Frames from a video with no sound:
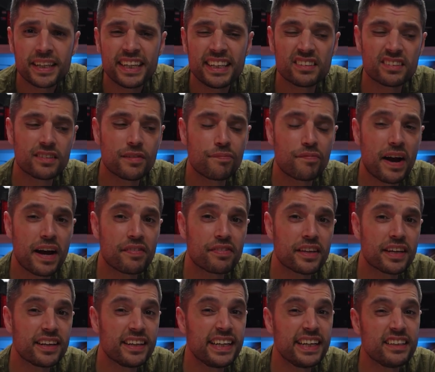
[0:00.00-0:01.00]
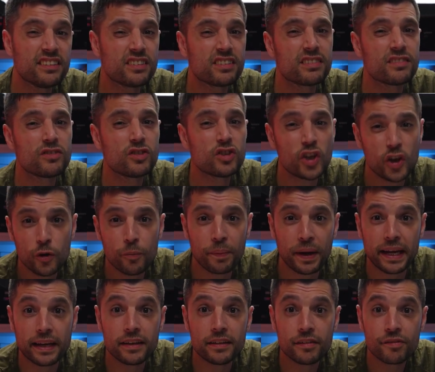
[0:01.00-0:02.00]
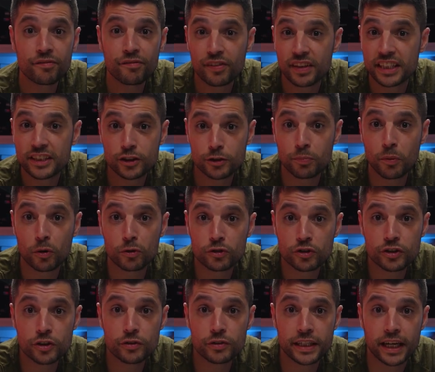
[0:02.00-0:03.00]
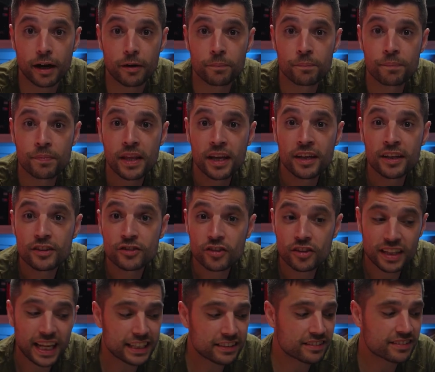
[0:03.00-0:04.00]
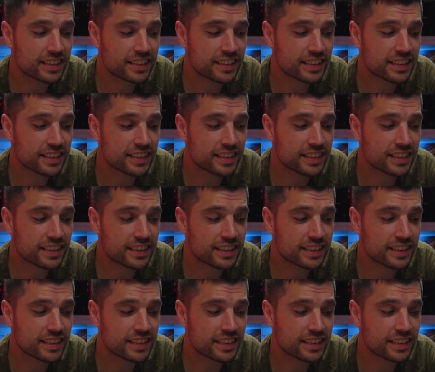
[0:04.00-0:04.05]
it's the fact that it's too big for this small studio. So that's